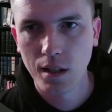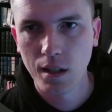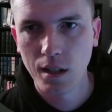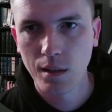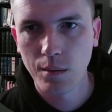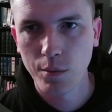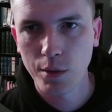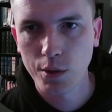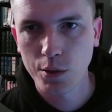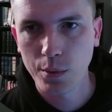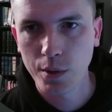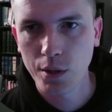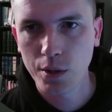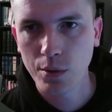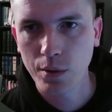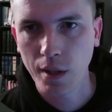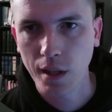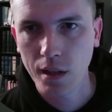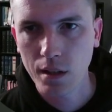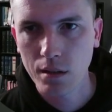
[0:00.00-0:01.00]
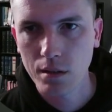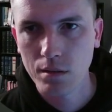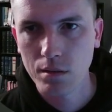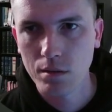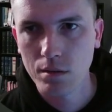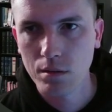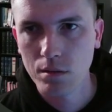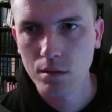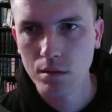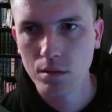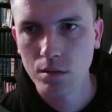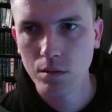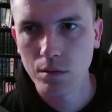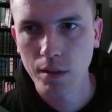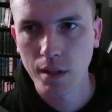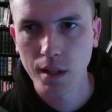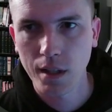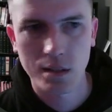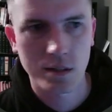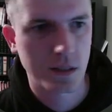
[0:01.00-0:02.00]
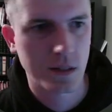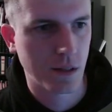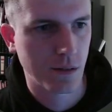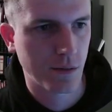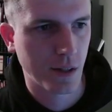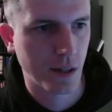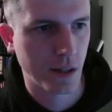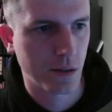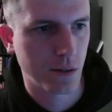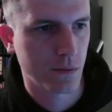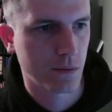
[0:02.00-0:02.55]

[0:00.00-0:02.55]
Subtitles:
which we do get. We get a state value,